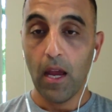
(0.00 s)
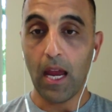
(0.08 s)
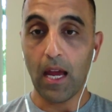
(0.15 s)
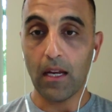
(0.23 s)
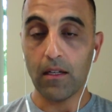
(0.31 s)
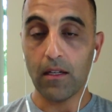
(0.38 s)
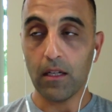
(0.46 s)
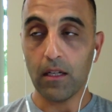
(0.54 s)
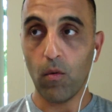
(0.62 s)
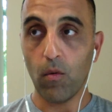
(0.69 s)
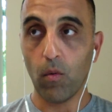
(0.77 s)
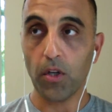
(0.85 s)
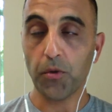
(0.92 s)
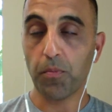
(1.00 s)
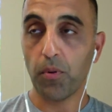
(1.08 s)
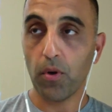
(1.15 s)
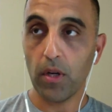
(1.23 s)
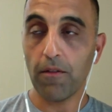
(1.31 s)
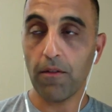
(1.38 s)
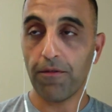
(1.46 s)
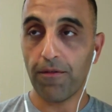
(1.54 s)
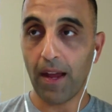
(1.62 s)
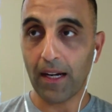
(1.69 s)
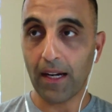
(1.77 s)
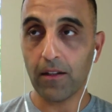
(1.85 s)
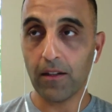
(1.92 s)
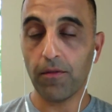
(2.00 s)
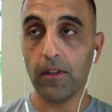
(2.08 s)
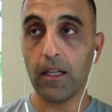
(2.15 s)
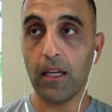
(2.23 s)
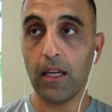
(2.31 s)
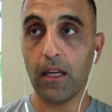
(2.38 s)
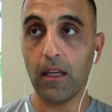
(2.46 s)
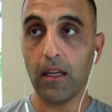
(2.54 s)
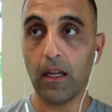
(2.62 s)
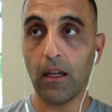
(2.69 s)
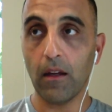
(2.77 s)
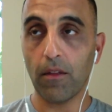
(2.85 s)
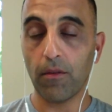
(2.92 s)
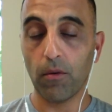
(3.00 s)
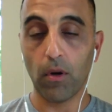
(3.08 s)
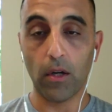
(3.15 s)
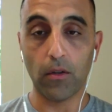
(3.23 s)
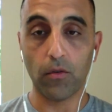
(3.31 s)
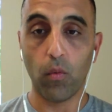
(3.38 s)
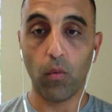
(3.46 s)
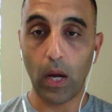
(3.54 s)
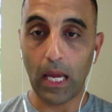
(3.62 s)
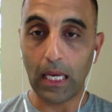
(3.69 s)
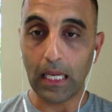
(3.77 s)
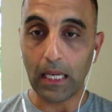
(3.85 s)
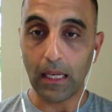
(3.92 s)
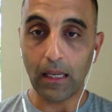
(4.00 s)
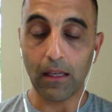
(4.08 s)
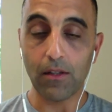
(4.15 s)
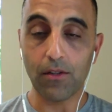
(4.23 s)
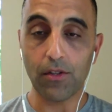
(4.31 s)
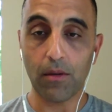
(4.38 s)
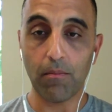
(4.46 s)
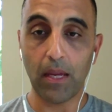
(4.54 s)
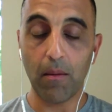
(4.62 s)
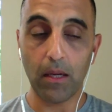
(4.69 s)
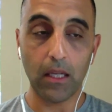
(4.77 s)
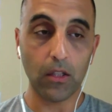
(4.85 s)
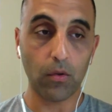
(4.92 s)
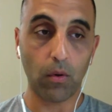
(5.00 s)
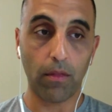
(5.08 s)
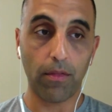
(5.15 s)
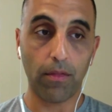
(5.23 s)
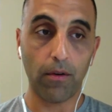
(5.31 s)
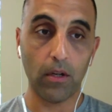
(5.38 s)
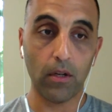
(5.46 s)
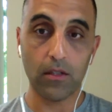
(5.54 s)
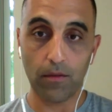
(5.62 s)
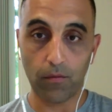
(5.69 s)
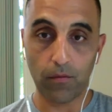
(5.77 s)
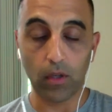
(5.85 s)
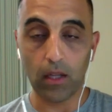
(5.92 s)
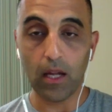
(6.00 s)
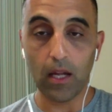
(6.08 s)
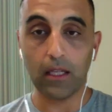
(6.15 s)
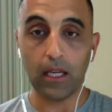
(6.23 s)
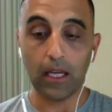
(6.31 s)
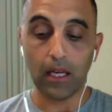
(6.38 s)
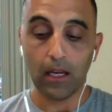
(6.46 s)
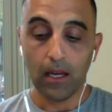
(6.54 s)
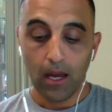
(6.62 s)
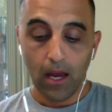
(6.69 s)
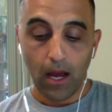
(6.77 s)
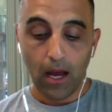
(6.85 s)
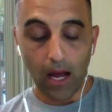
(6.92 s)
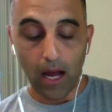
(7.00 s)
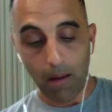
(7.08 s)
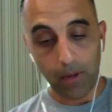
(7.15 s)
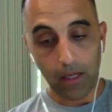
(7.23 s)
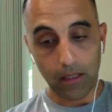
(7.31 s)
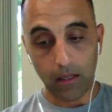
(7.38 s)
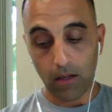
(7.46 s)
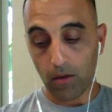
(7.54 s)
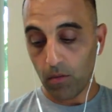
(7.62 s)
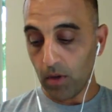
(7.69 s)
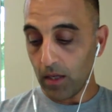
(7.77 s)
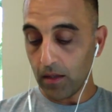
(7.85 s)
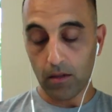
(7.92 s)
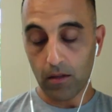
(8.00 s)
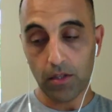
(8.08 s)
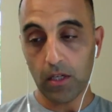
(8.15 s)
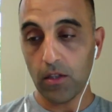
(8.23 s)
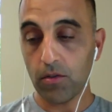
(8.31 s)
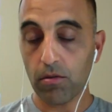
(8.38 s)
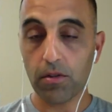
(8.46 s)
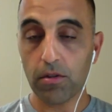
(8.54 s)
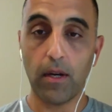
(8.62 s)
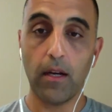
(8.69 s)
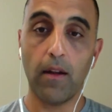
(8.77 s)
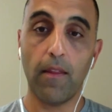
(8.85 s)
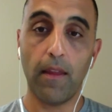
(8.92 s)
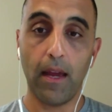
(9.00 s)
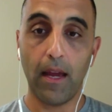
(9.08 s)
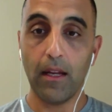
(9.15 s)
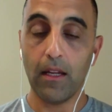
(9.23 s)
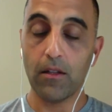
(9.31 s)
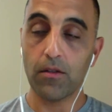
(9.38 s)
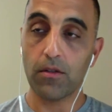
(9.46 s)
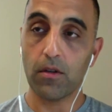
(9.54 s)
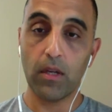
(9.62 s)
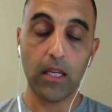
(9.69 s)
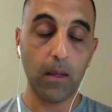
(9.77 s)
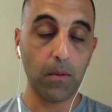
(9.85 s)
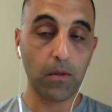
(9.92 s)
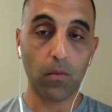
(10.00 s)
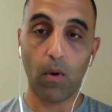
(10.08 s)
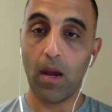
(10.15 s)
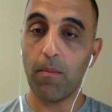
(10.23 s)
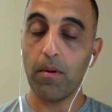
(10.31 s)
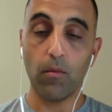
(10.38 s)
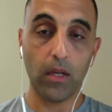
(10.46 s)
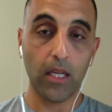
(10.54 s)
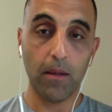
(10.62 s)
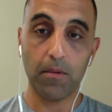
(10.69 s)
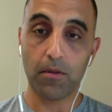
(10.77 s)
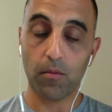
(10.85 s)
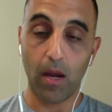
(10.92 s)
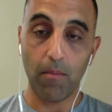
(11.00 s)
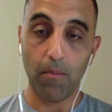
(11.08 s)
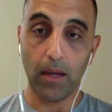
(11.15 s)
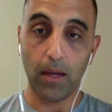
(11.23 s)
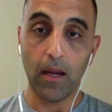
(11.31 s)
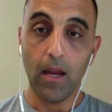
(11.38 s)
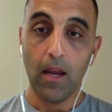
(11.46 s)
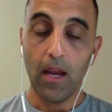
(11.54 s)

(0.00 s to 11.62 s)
And it works pretty effectively through our 20s, maybe into our 30s if we're lucky. But you know what? There's an interest rate on that. And so we keep swiping and we keep swiping,